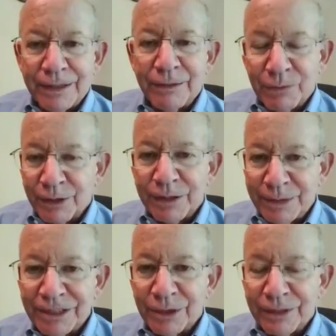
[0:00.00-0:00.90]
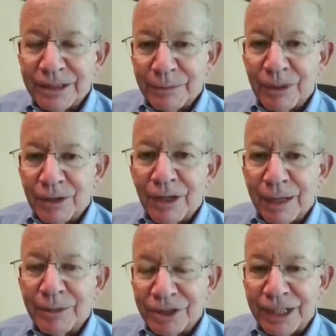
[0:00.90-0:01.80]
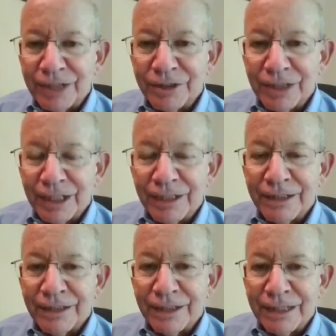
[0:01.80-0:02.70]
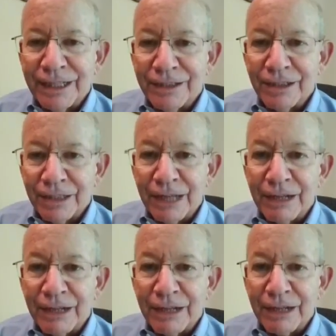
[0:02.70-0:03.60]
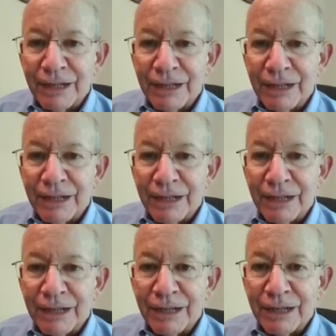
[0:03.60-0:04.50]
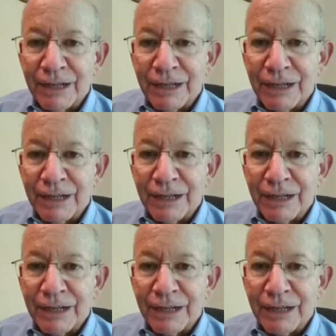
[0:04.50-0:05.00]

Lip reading: if we're going to be serious about climate change, they left out a lot of key